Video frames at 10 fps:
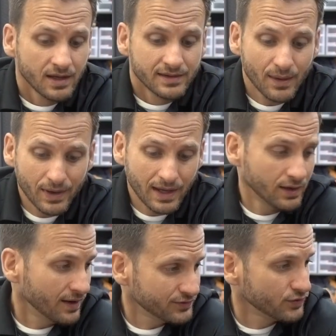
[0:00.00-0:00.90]
That way I
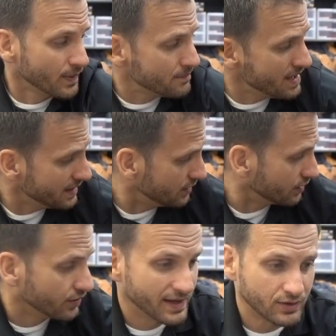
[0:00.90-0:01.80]
don't have to use my mitt on
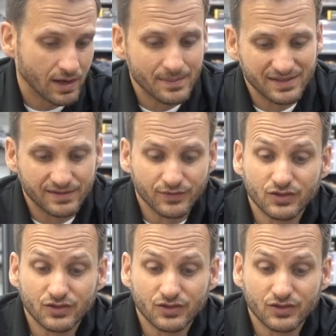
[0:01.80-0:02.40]
all that grimy stuff,